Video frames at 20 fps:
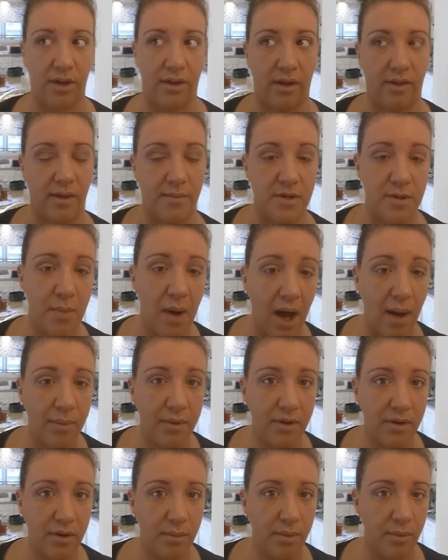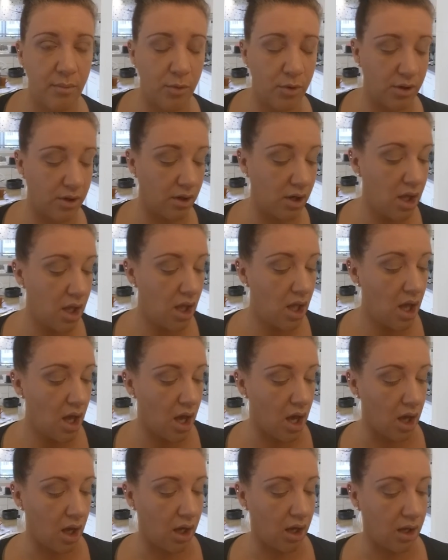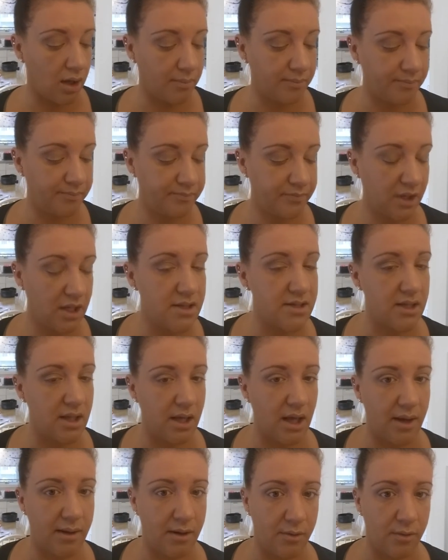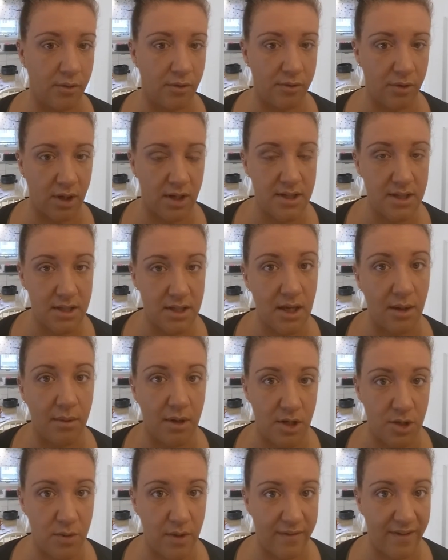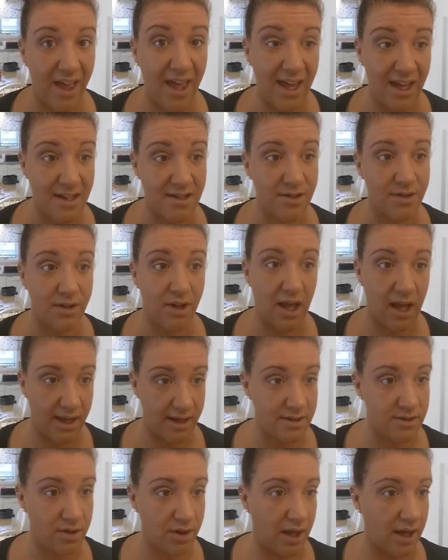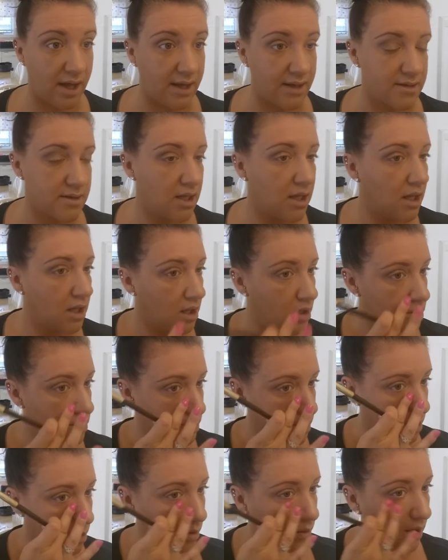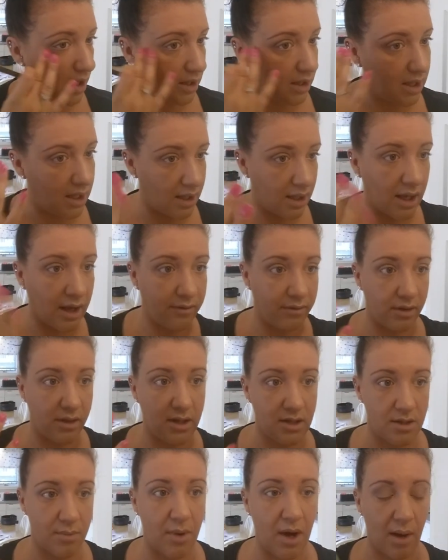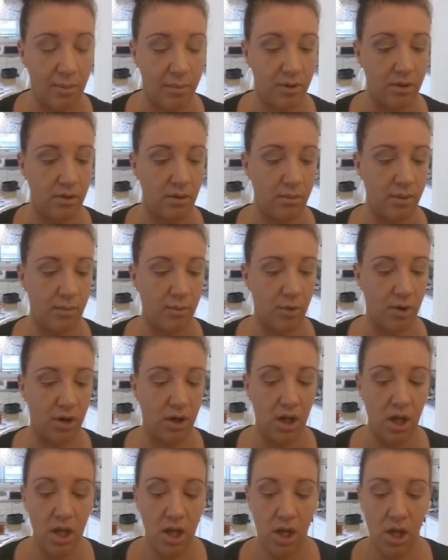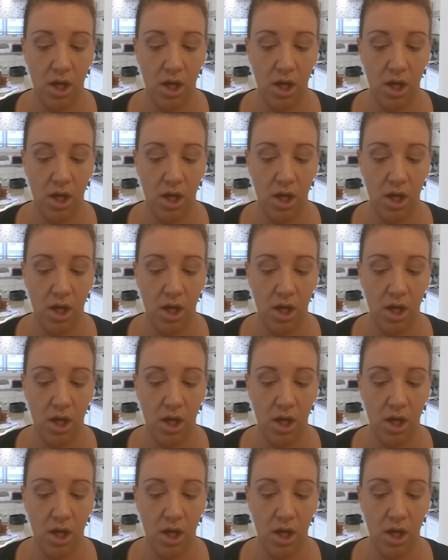I like them to pop a little bit more, because I don't know if you guys can tell, but I do have hazel eyes, so I like everything to pop a little bit more.